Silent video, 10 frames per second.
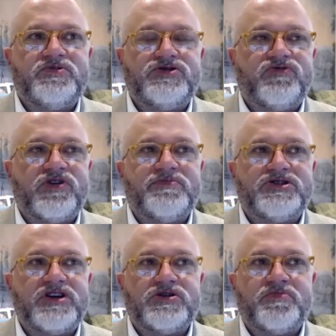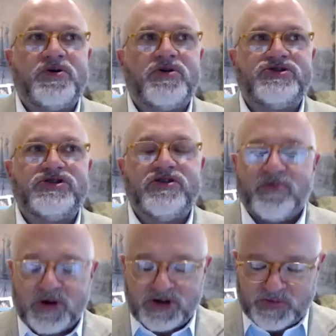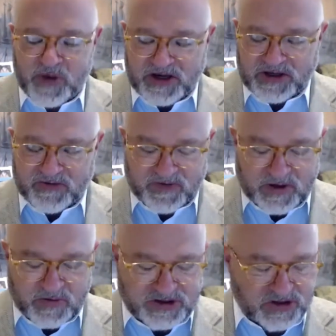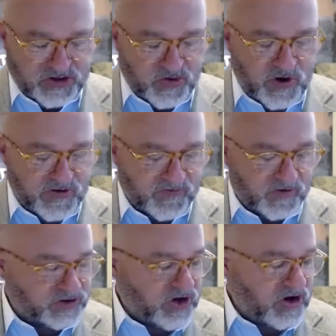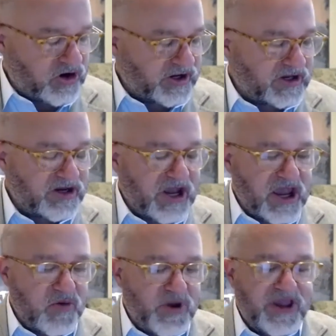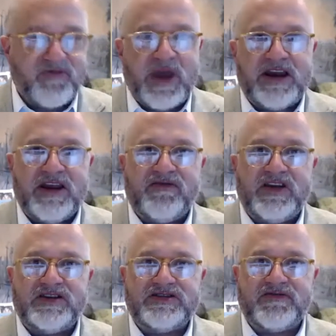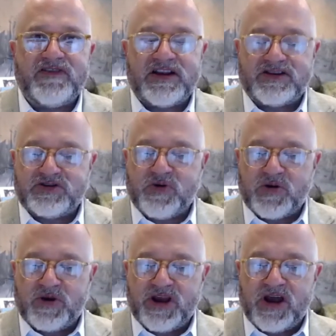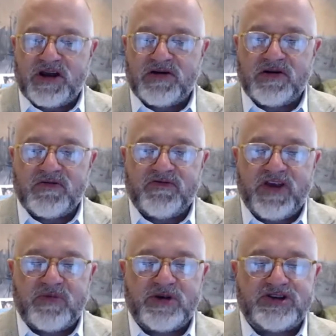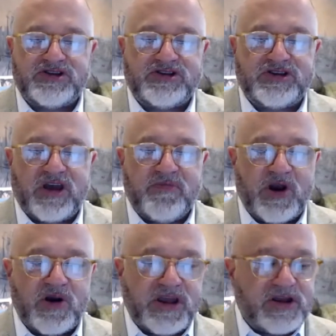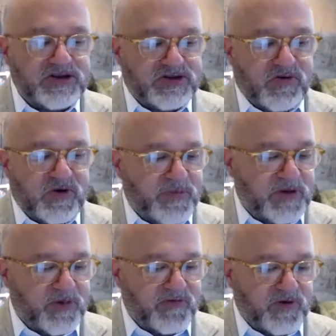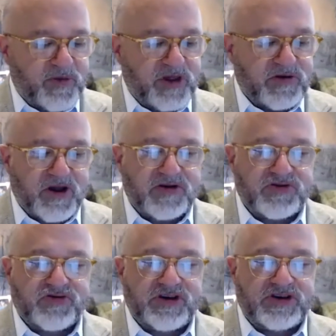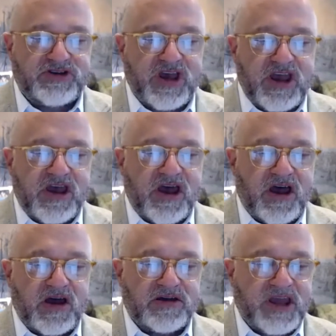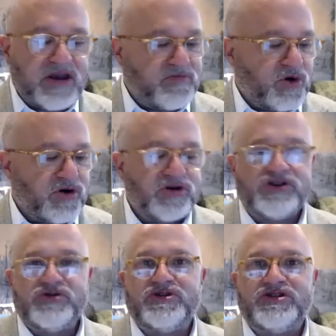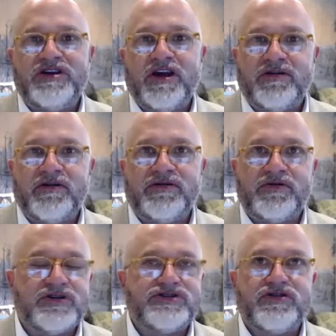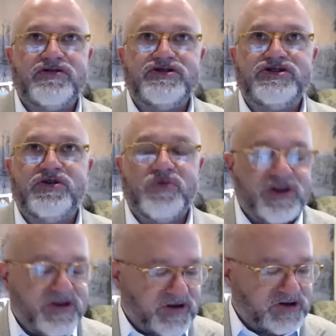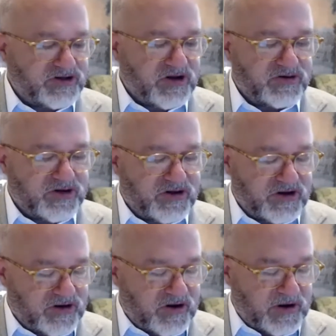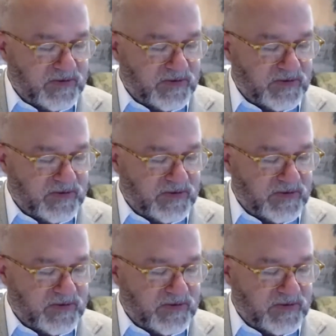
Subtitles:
from such a personal perspective, and it was such a wonderful talk. And we have many of these events where we honor famous Americans or people from other countries. Ken Burns was another, Doris Kearns Goodwin, the list goes on and on.